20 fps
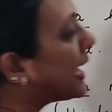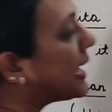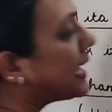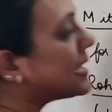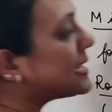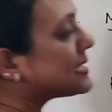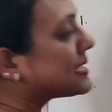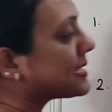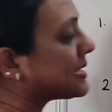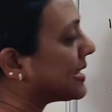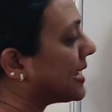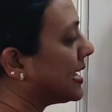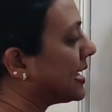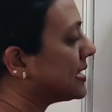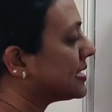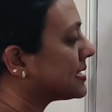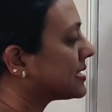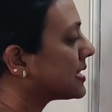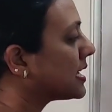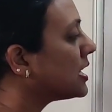His
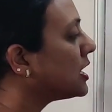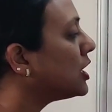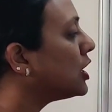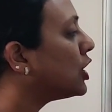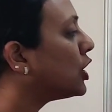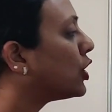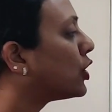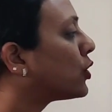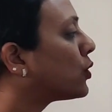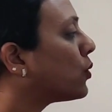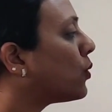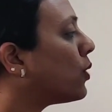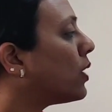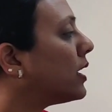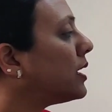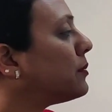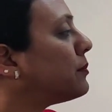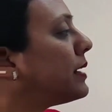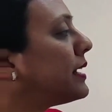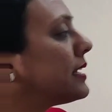case.
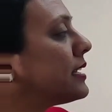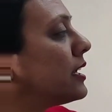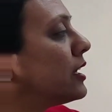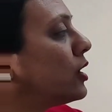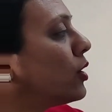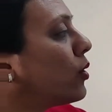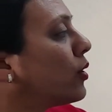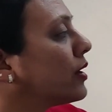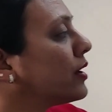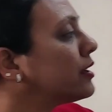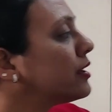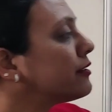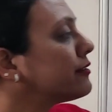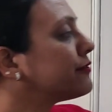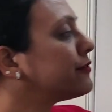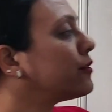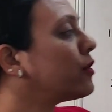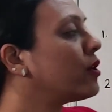Rohan met a lawyer